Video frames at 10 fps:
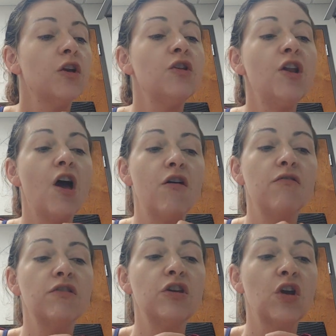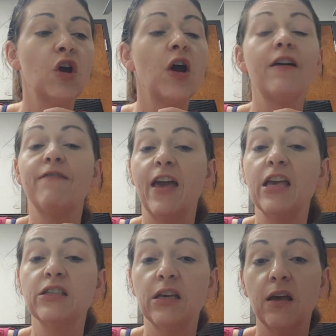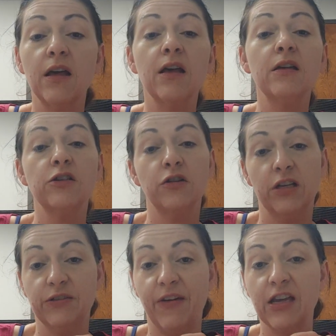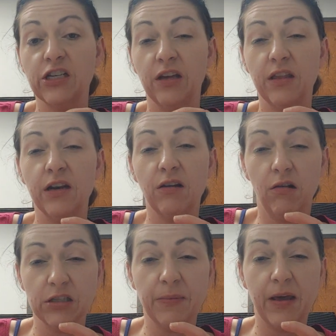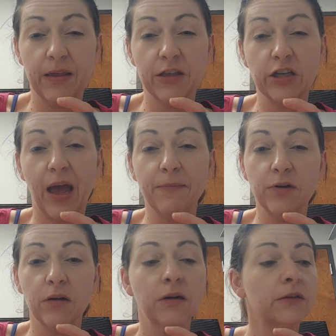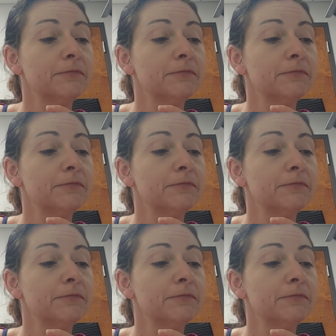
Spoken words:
Know your aphasias, your dysphagia that it talks about in the chapter.